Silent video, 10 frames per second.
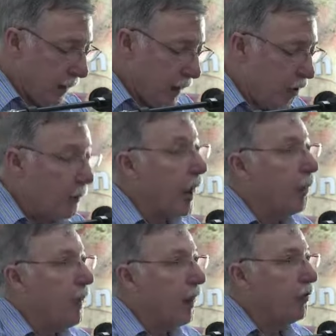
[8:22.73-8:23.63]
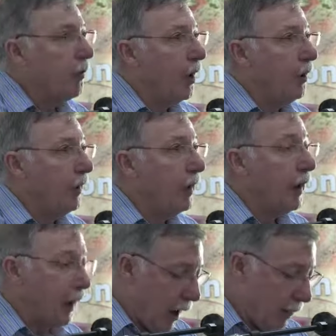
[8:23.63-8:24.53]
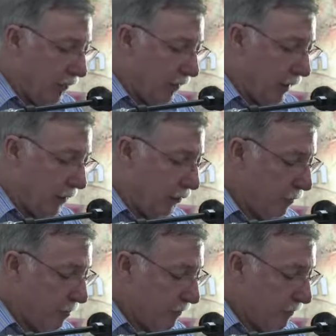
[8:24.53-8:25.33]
It is about maximising carbon flows.